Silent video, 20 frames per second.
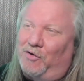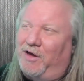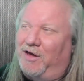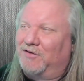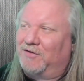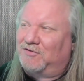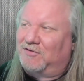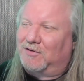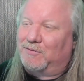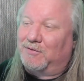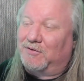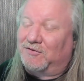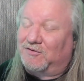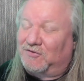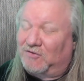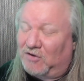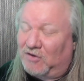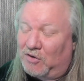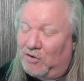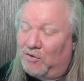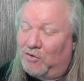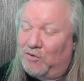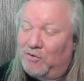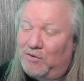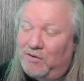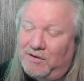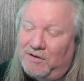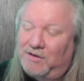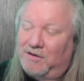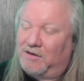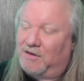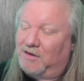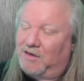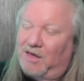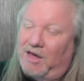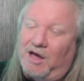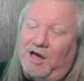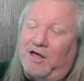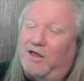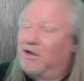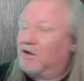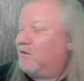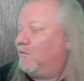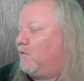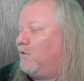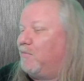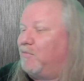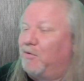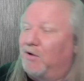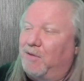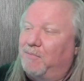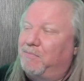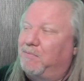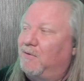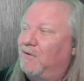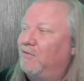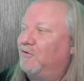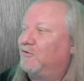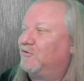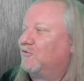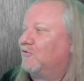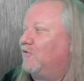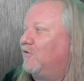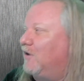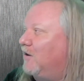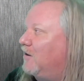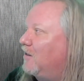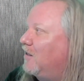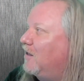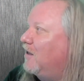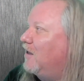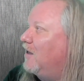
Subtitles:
as it was so eloquently put up on the screen.